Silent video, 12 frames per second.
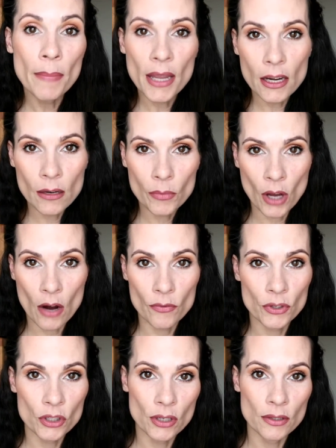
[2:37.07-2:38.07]
Medium
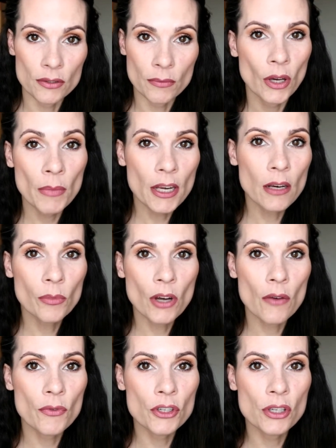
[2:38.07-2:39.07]
coverages. A medium
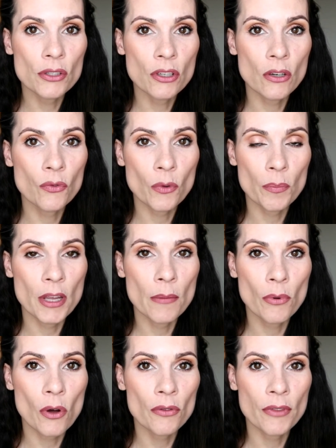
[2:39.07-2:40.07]
coverage is good for
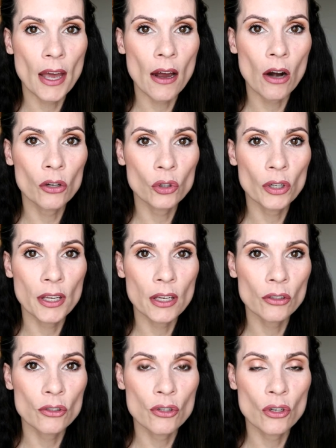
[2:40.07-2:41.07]
people that are
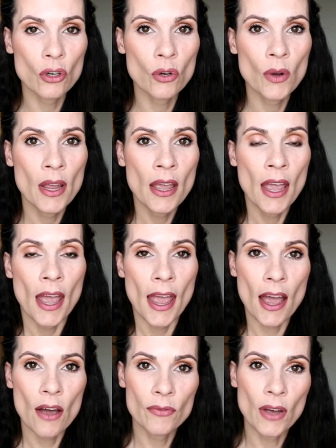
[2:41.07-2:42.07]
looking to
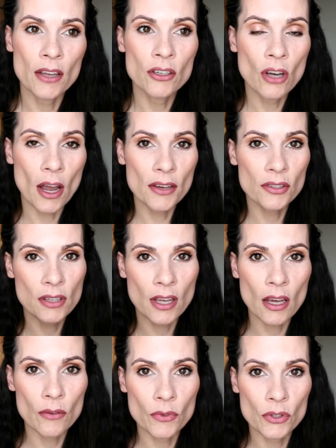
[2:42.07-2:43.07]
have a nice
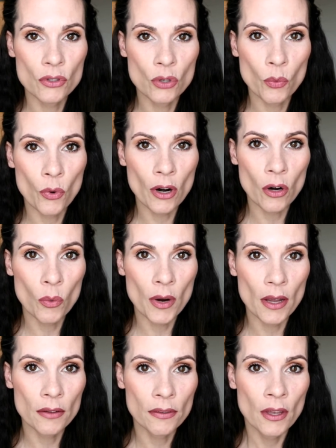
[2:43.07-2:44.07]
canvas to work
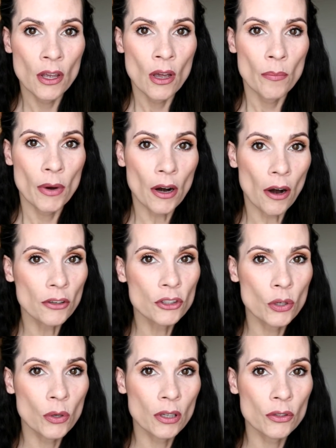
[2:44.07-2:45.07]
with, but
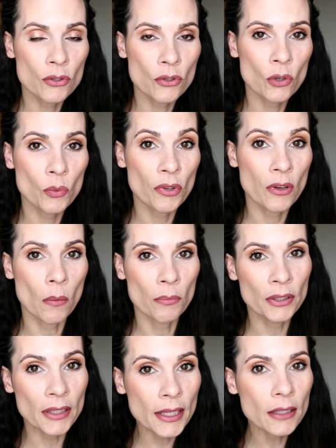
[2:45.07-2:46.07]
aren't too concerned with
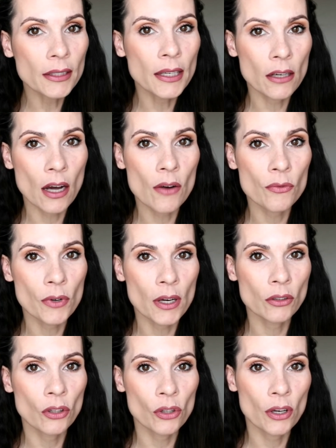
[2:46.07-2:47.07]
completely
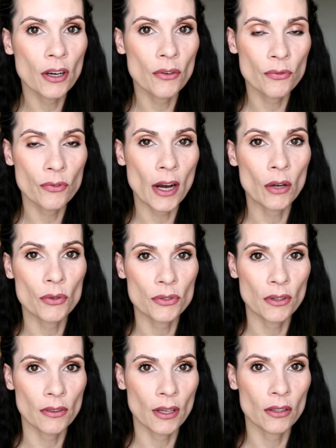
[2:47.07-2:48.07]
covering the look of
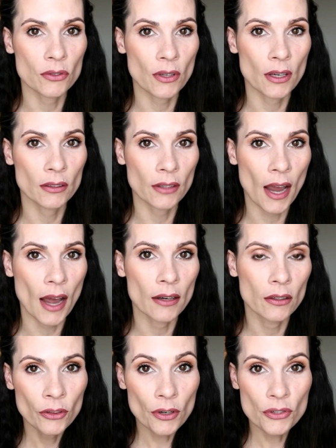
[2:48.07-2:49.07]
freckles and things like
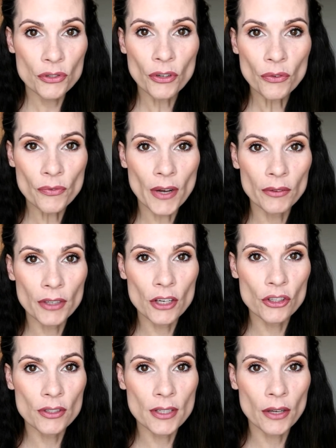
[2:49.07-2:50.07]
that. There are certain
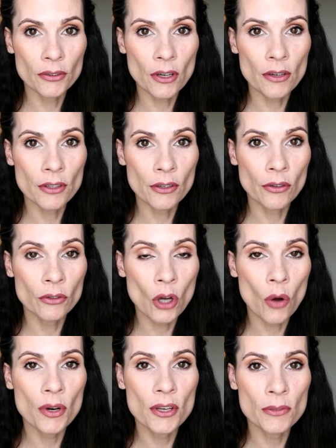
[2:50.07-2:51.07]
foundations out there that are
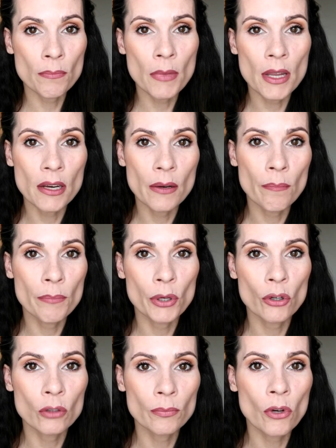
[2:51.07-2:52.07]
known as medium
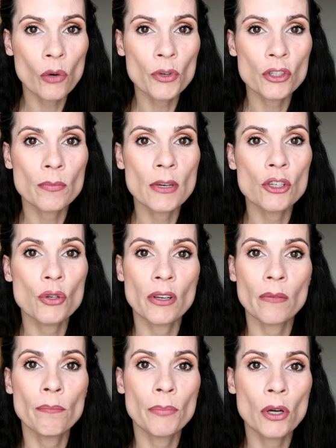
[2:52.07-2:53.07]
buildable, which means you
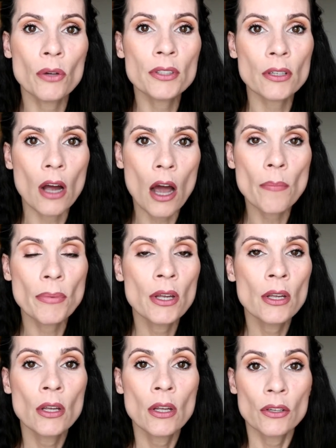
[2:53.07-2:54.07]
can build it up
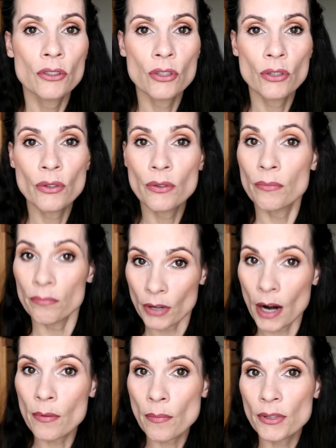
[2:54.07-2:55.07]
to
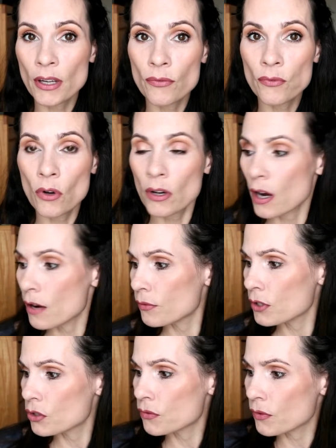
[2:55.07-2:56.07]
probably a full
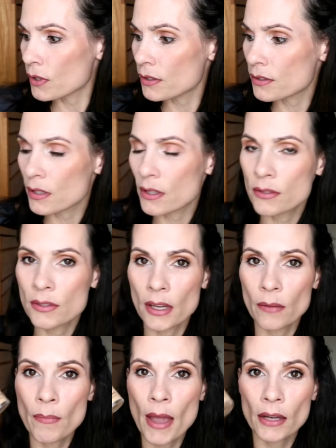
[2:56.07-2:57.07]
coverage. For instance,
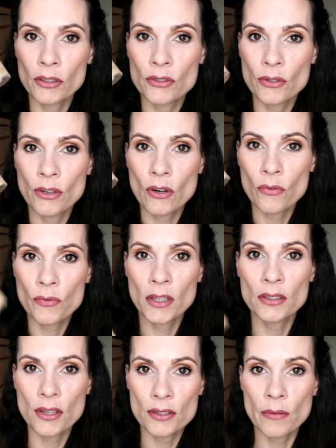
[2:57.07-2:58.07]
like Mac Studio
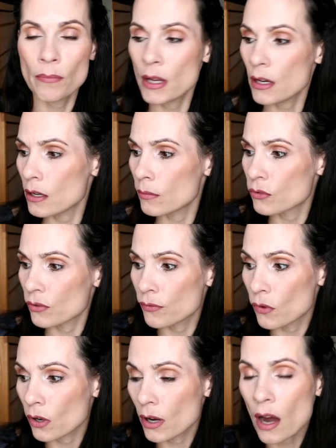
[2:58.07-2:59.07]
Fix is a medium to
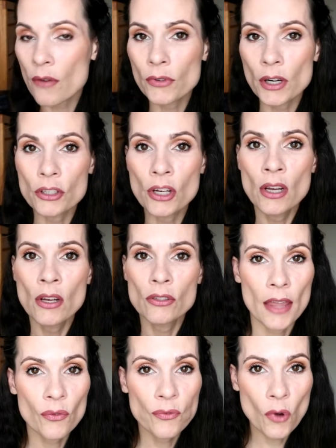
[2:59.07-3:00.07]
full coverage.
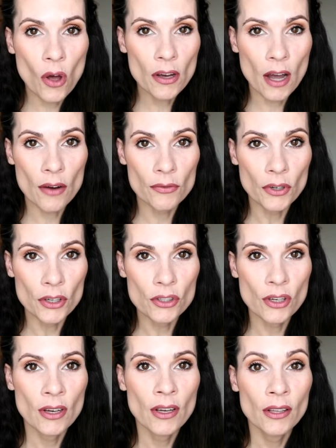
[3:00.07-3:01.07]
And then full coverage.